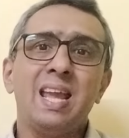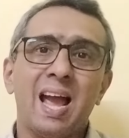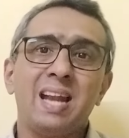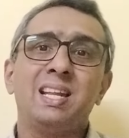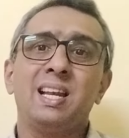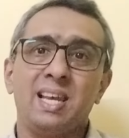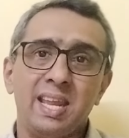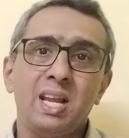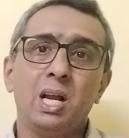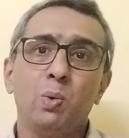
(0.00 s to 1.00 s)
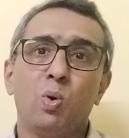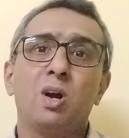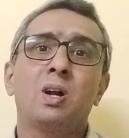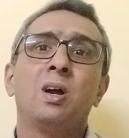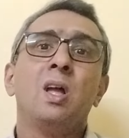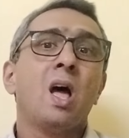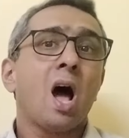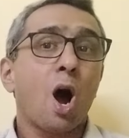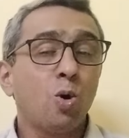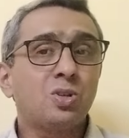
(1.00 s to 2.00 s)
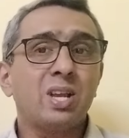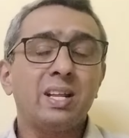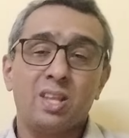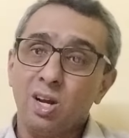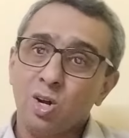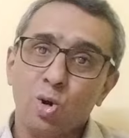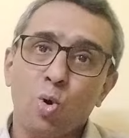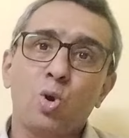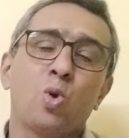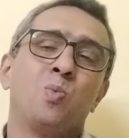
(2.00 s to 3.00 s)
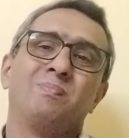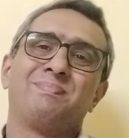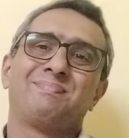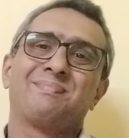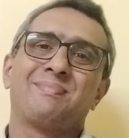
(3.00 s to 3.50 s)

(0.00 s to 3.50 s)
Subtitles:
handle legal work outside the courtroom.